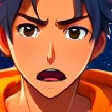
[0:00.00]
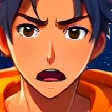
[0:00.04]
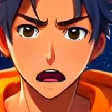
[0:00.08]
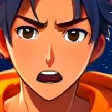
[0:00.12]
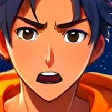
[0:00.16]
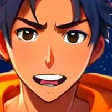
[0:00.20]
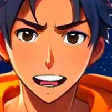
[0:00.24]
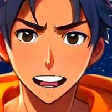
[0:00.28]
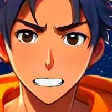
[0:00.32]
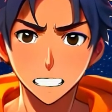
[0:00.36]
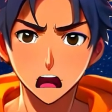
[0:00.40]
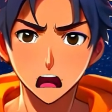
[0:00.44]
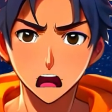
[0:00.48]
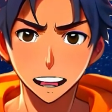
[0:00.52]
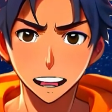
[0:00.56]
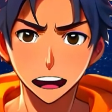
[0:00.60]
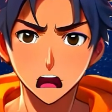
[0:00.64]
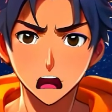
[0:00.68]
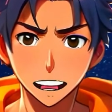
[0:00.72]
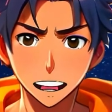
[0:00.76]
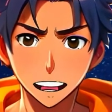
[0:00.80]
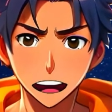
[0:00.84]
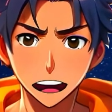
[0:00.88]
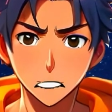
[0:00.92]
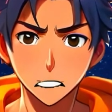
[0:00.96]
Sorry for
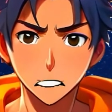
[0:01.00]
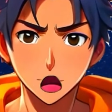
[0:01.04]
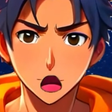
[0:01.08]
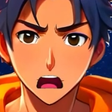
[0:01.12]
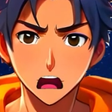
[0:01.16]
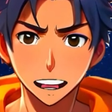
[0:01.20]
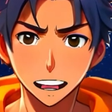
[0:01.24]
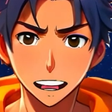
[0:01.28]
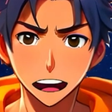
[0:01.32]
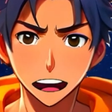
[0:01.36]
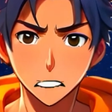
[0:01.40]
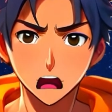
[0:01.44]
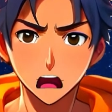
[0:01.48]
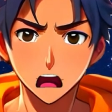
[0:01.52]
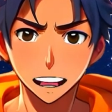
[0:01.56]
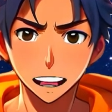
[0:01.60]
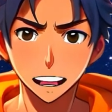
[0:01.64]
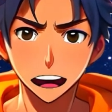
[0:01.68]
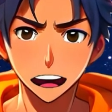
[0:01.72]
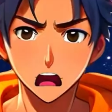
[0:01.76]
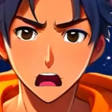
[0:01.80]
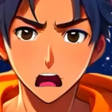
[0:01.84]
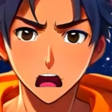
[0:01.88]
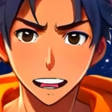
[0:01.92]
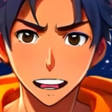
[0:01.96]
not posting any
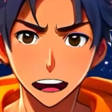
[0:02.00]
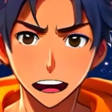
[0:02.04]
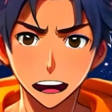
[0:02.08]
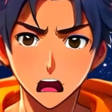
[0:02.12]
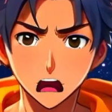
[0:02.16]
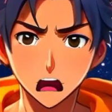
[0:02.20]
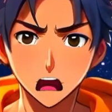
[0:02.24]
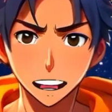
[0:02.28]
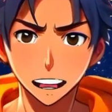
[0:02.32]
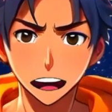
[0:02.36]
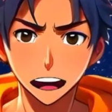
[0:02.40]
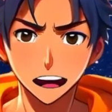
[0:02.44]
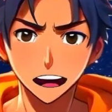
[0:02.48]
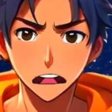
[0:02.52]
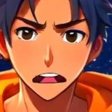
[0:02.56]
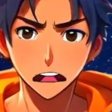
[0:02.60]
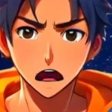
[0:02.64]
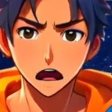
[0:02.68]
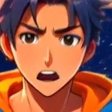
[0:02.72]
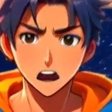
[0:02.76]
videos for a while.